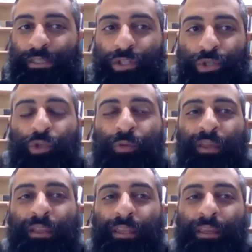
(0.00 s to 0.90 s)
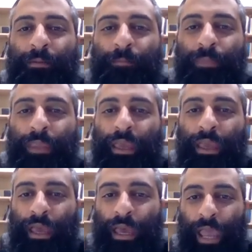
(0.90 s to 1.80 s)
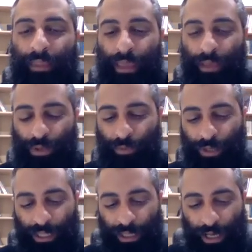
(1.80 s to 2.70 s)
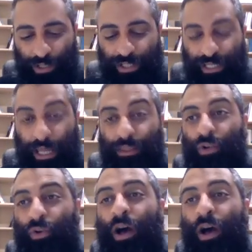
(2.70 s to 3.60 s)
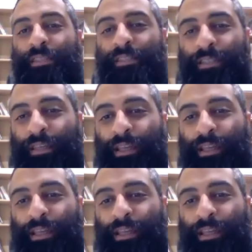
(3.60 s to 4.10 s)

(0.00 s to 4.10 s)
the true humility. And, and we really understand the cross